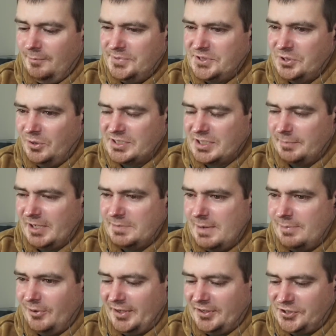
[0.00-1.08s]
So some of these
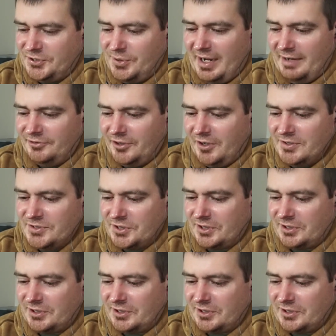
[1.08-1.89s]
people that do have larger